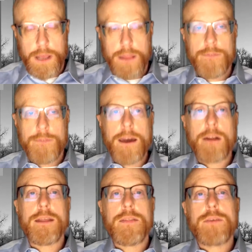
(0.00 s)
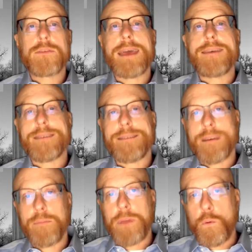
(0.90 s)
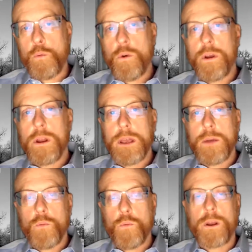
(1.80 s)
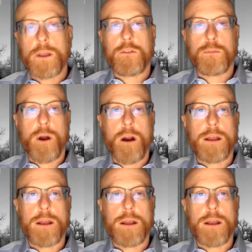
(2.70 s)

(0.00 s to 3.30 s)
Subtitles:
The veteran in this case did something really, really smart.